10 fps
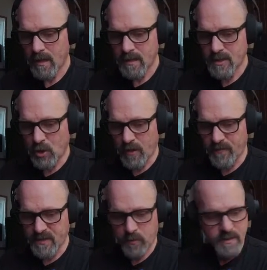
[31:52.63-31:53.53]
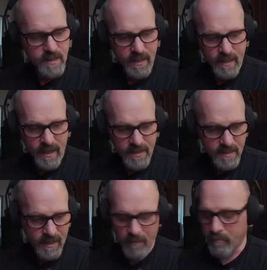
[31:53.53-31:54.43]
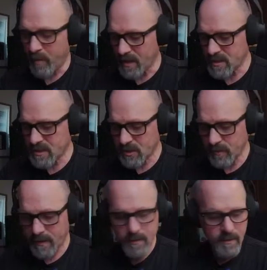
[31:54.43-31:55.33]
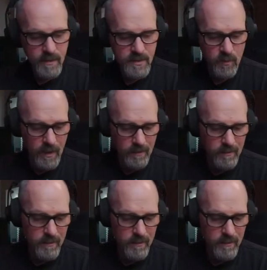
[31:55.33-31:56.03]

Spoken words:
So you can get this one to get a nice kind of buzz to it as well.